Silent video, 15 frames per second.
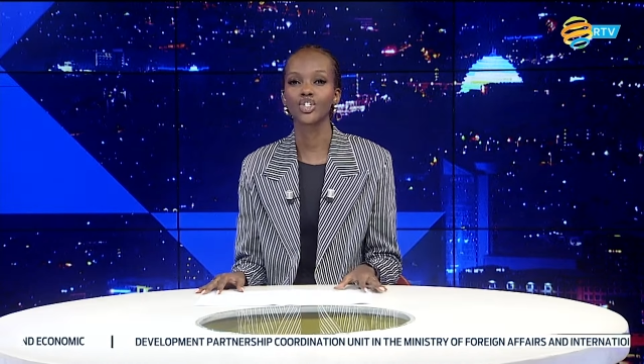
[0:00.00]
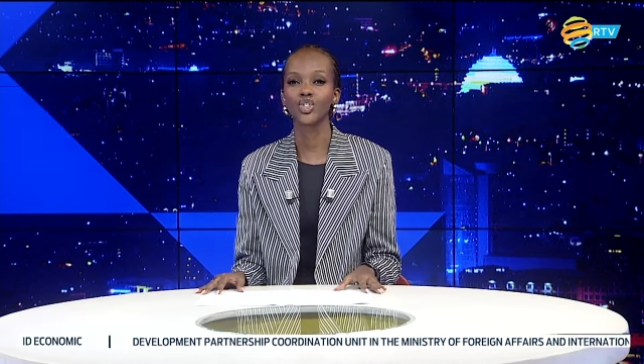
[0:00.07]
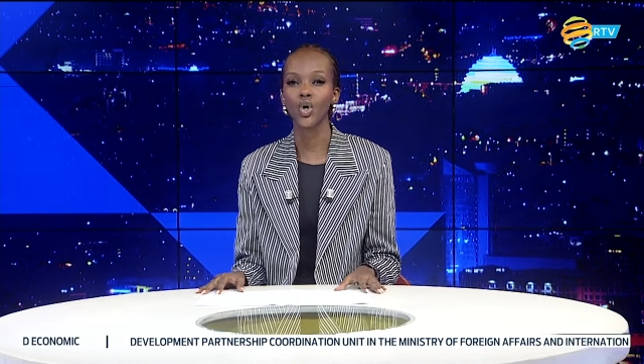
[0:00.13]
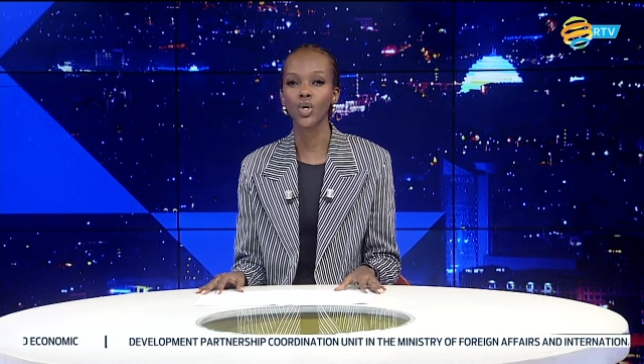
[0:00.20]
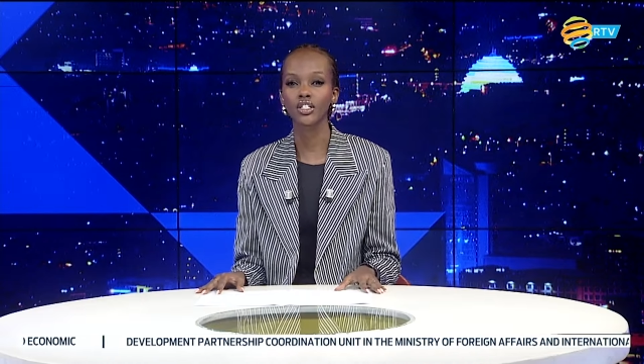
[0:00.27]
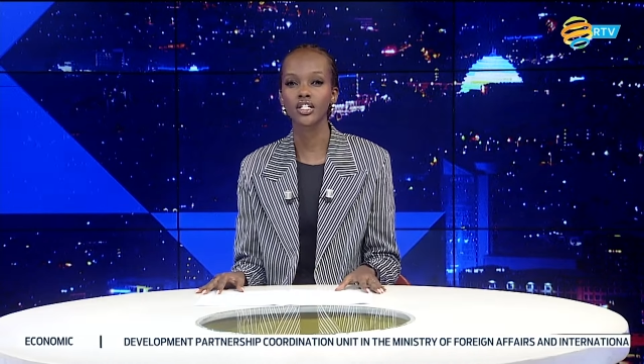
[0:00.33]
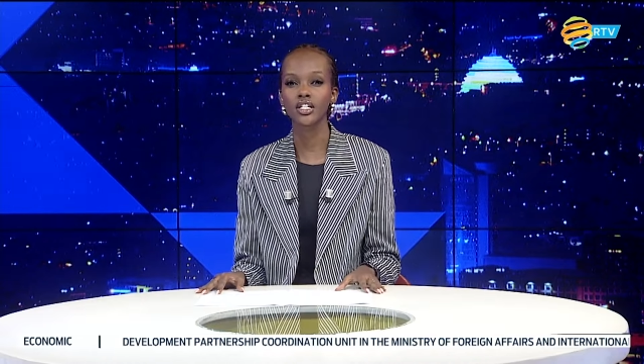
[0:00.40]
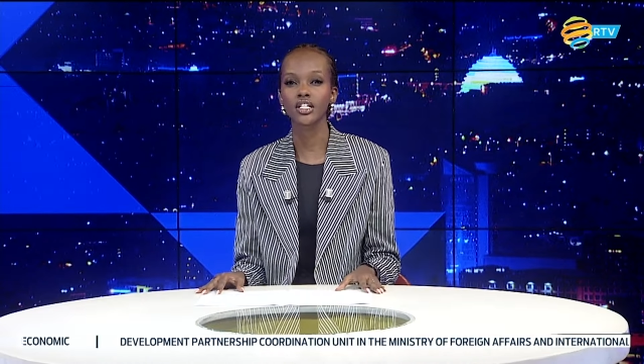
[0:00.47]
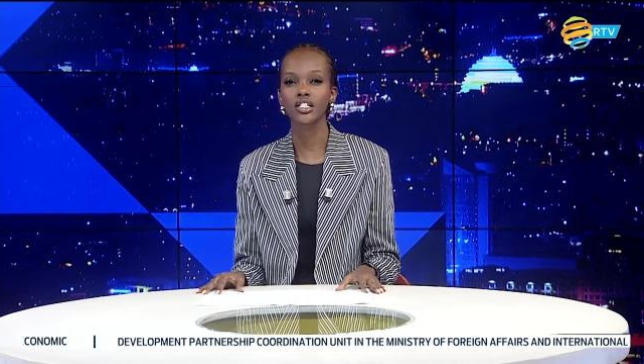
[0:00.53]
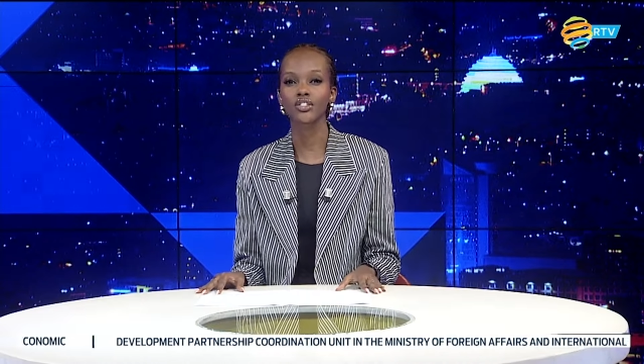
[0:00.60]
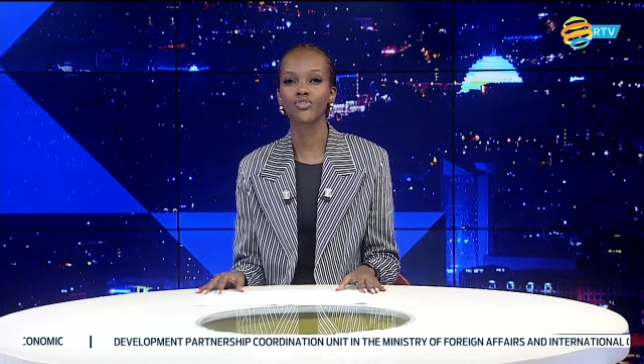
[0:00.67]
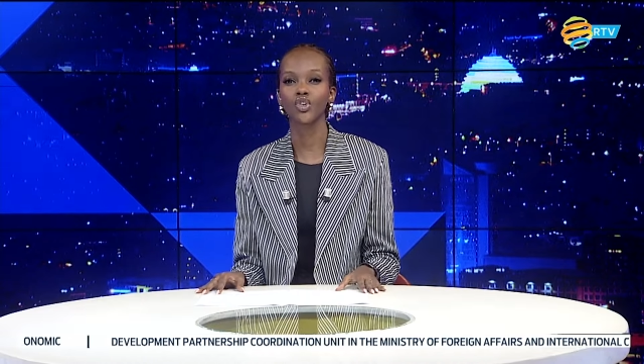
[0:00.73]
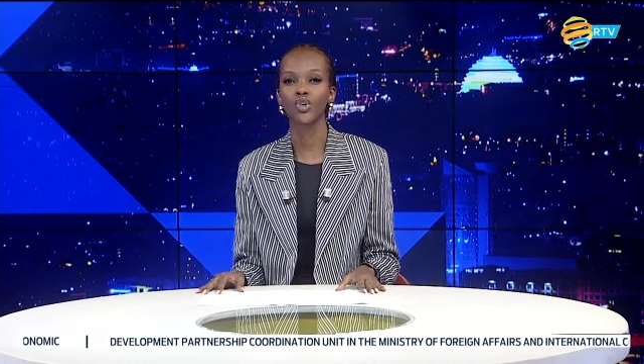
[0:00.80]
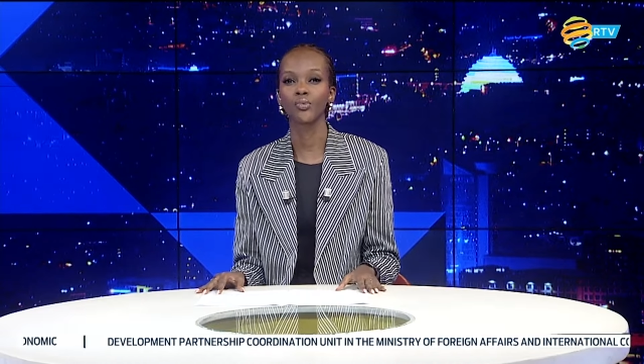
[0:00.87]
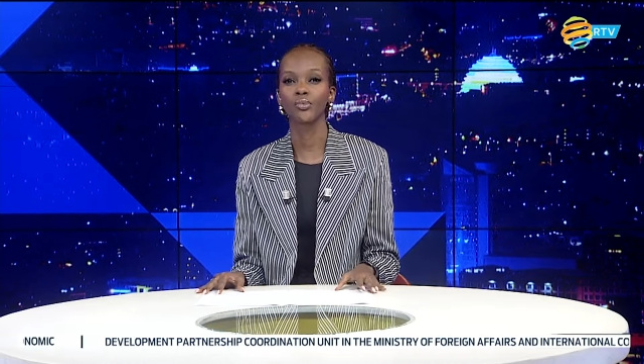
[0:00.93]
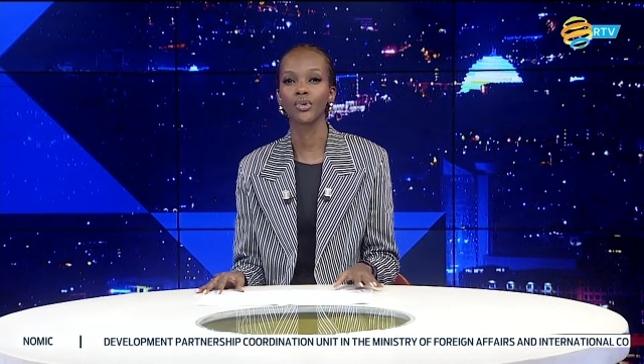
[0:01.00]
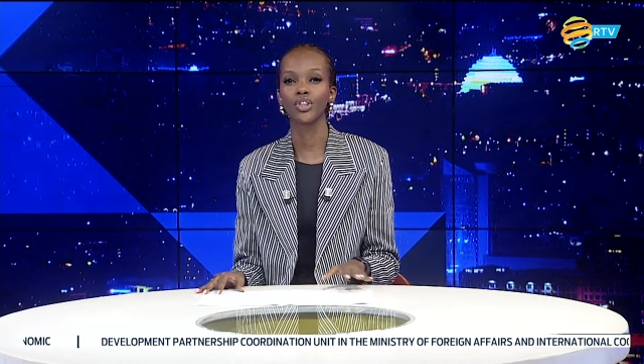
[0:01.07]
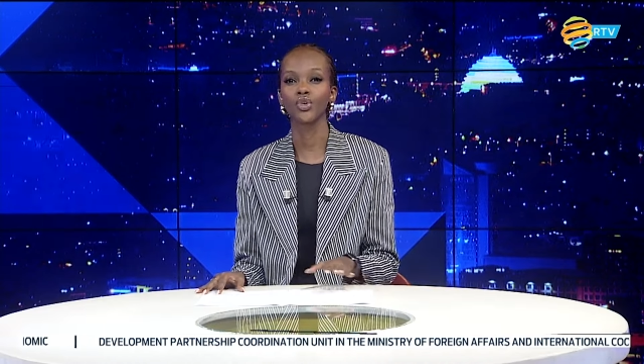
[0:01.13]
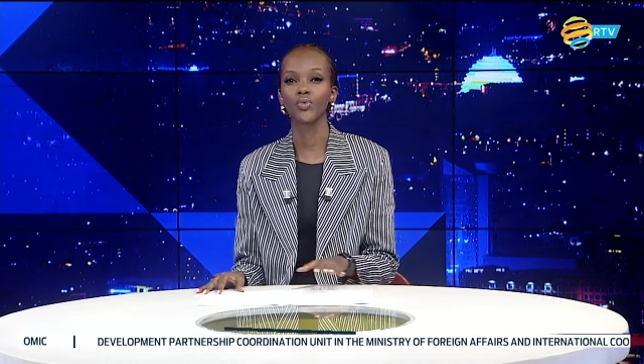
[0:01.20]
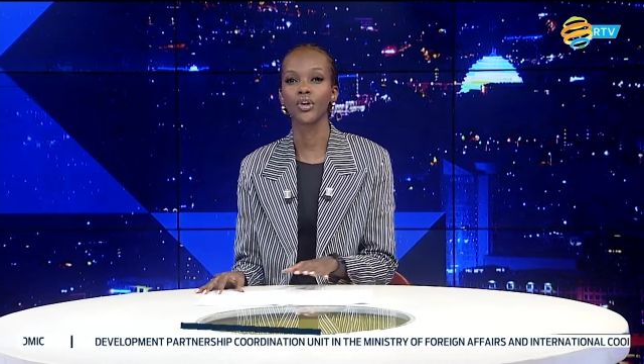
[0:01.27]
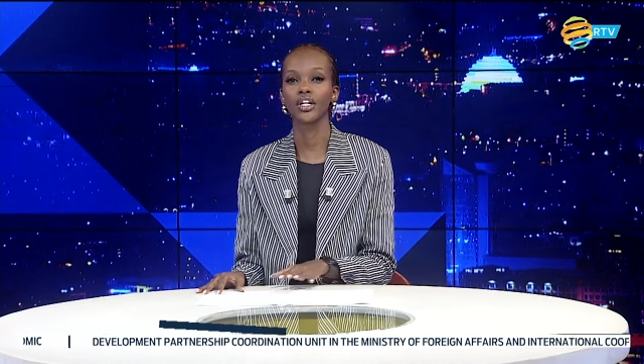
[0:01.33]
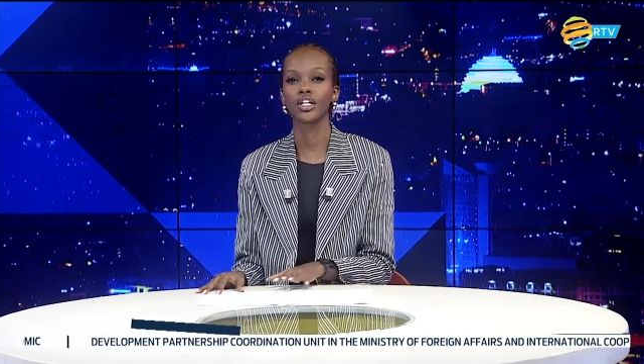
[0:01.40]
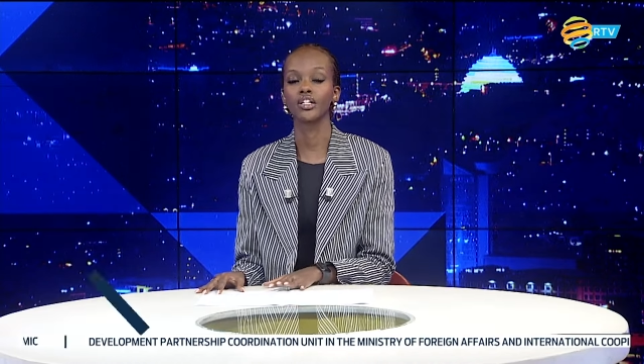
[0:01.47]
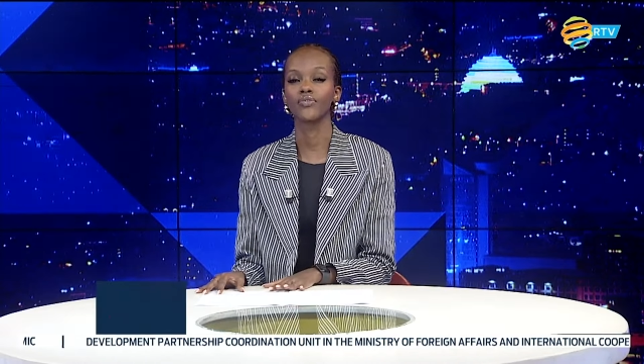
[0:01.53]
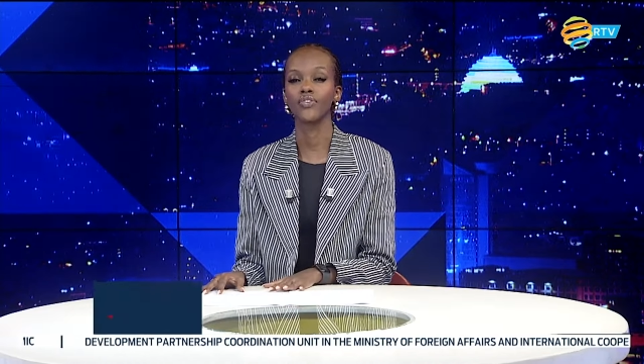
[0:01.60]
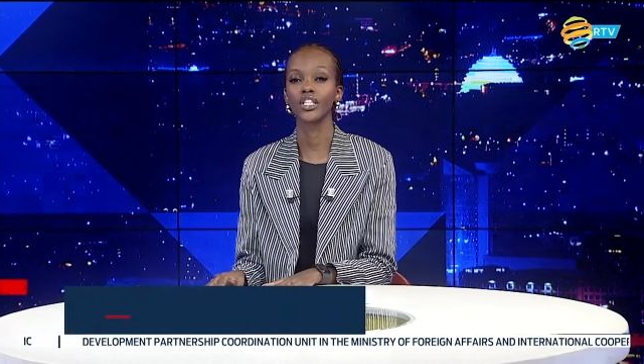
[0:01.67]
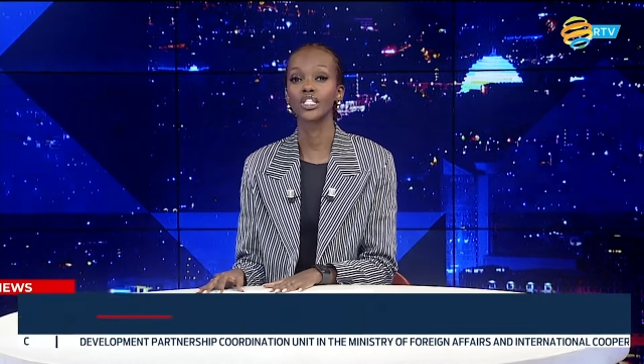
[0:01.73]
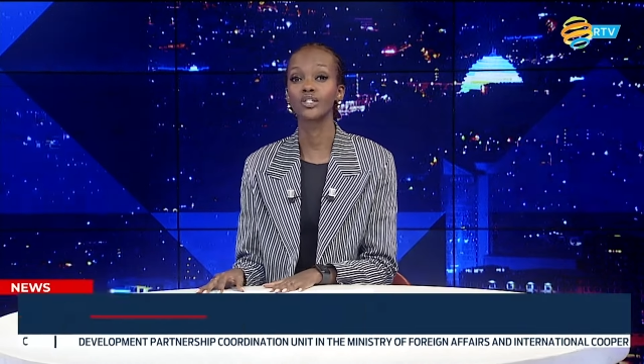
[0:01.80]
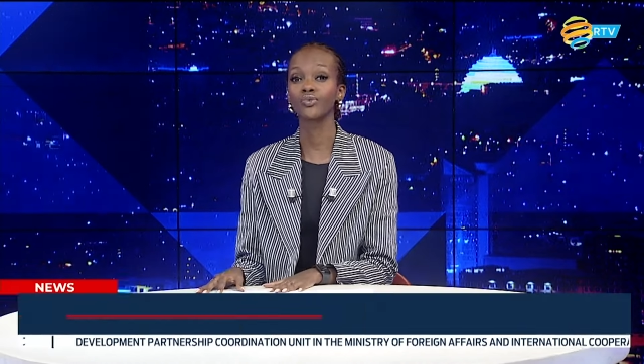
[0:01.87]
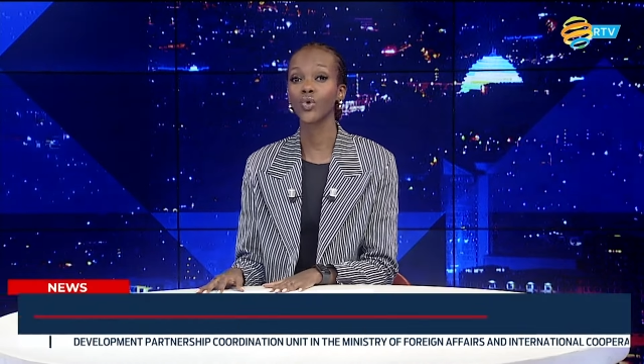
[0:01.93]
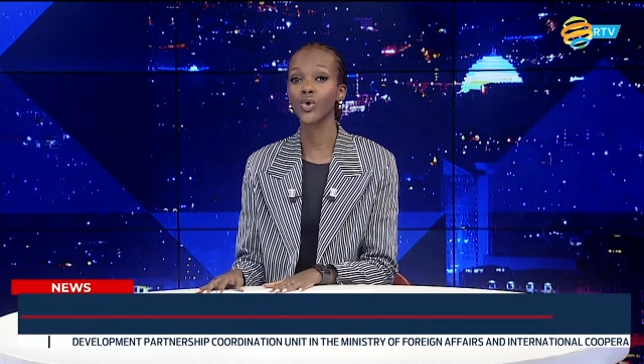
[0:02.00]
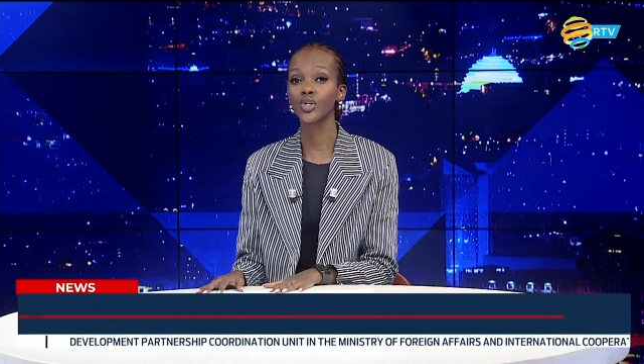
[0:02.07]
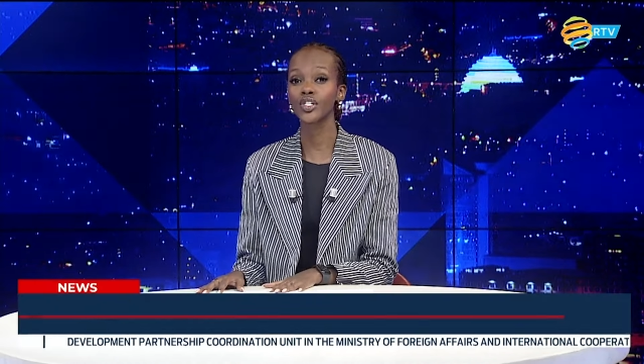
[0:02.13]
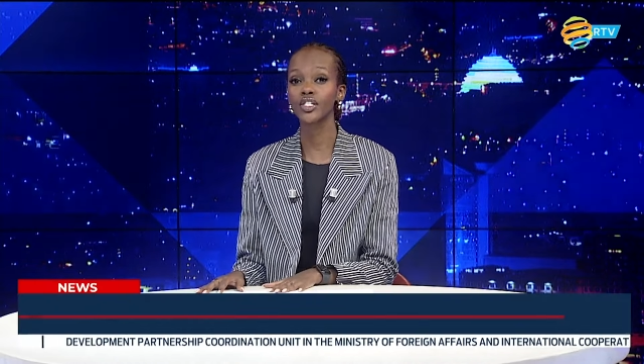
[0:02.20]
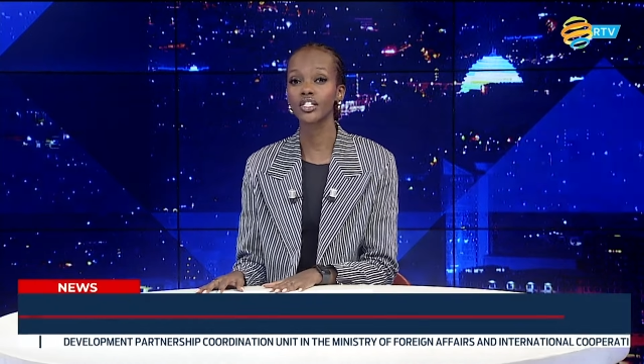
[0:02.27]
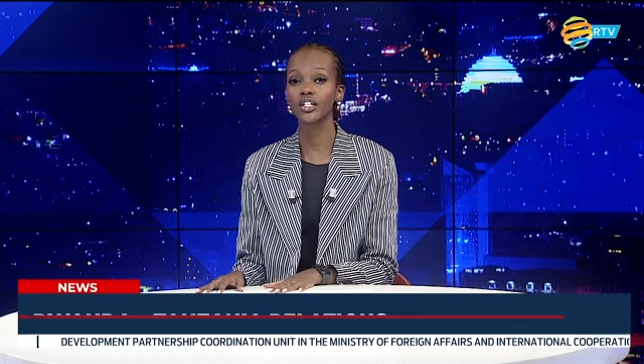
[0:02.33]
doctors from the Rwanda Defense Force,